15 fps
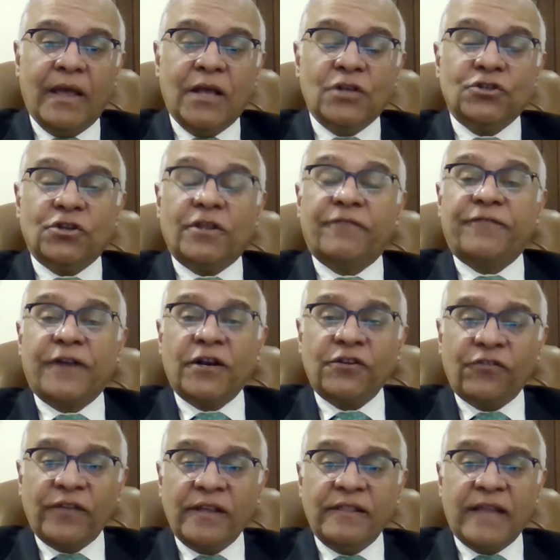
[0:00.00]
So the
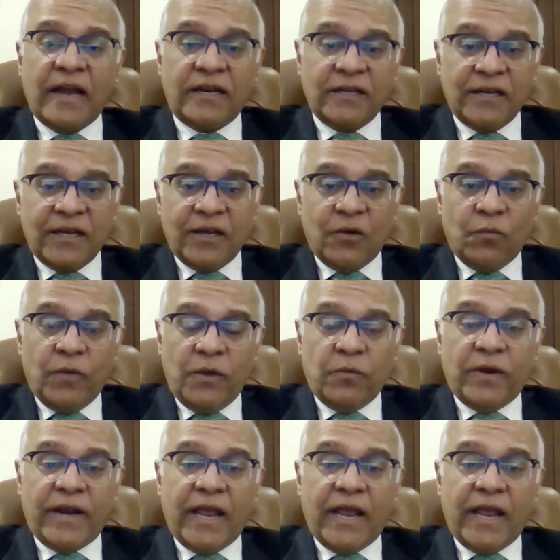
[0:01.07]
first thing that we were